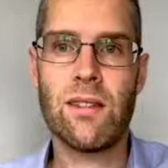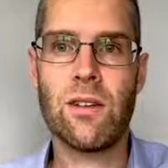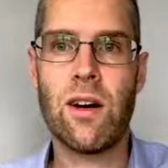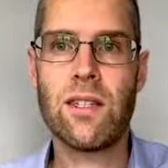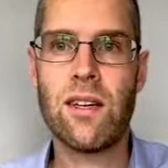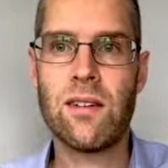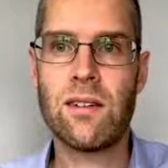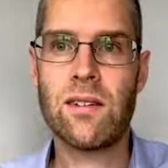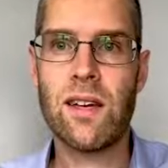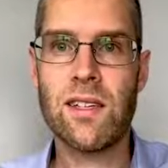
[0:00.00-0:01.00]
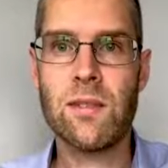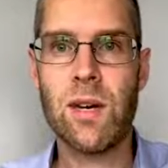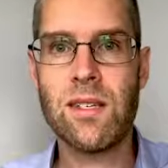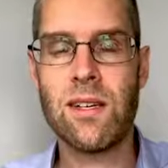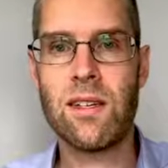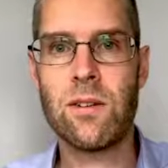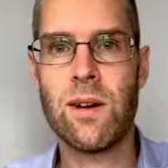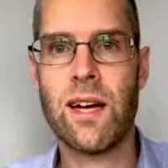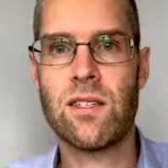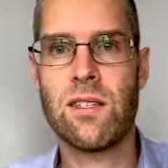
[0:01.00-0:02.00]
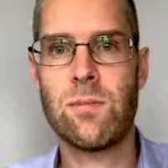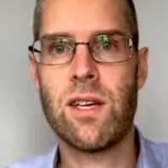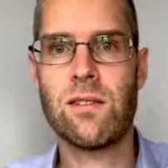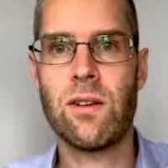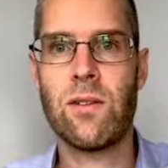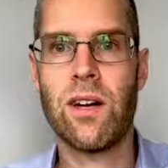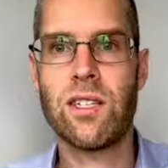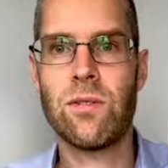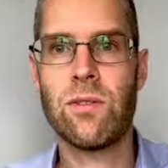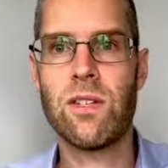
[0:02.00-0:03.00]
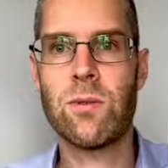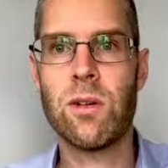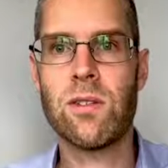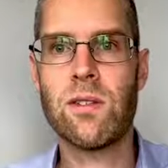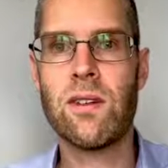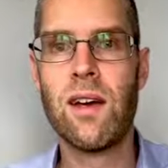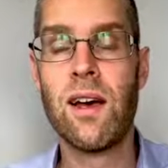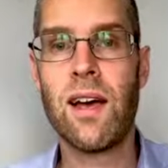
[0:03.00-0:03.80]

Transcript: the content, customizing interactions based on logic for each person,